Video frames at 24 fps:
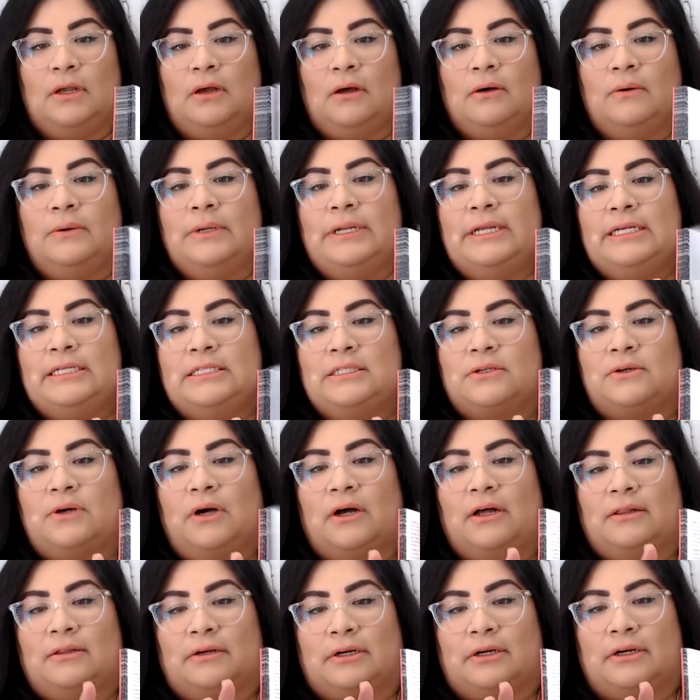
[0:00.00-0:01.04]
Oh, it is
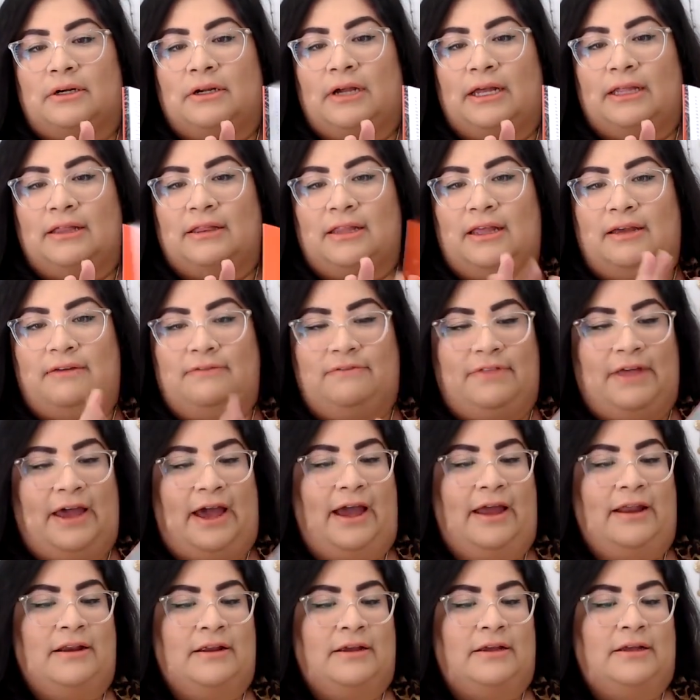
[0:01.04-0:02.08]
color. I love
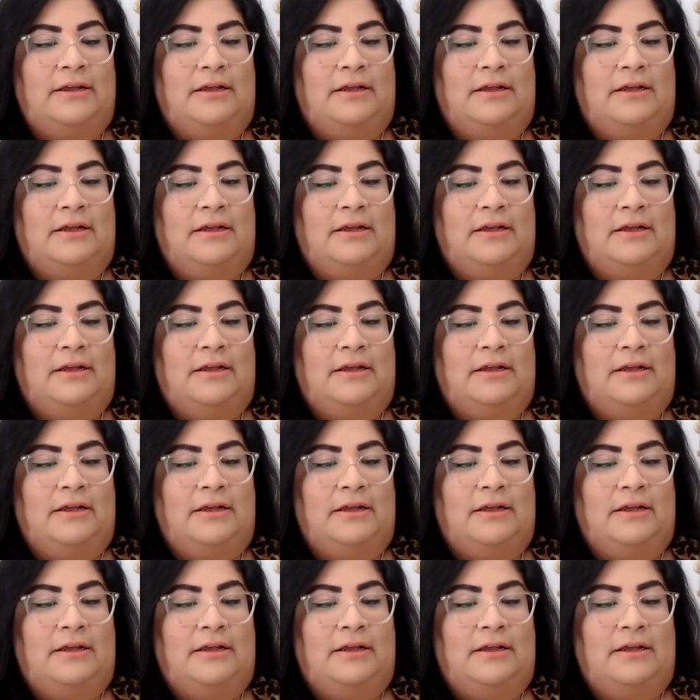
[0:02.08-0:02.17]
that.